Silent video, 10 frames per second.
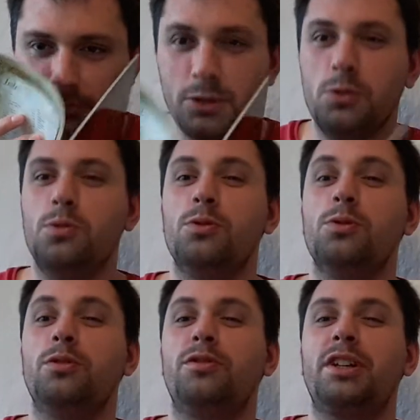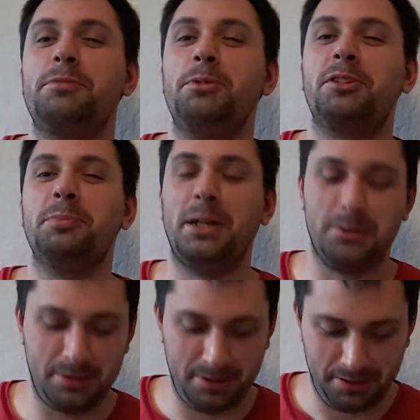Ooh, fresh book smell.
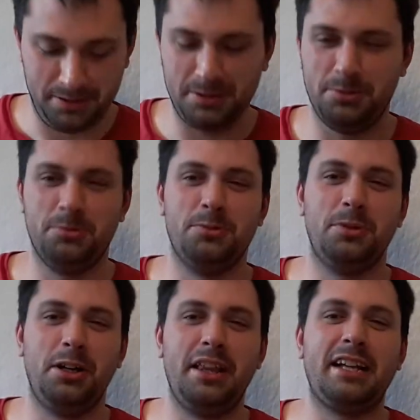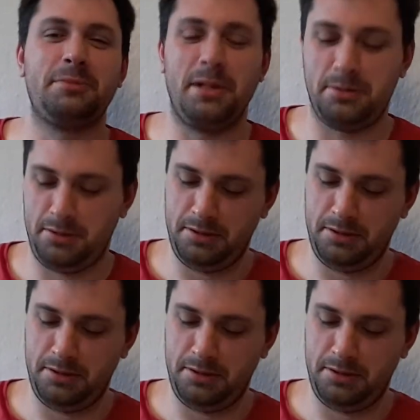Ooh, I like that smell.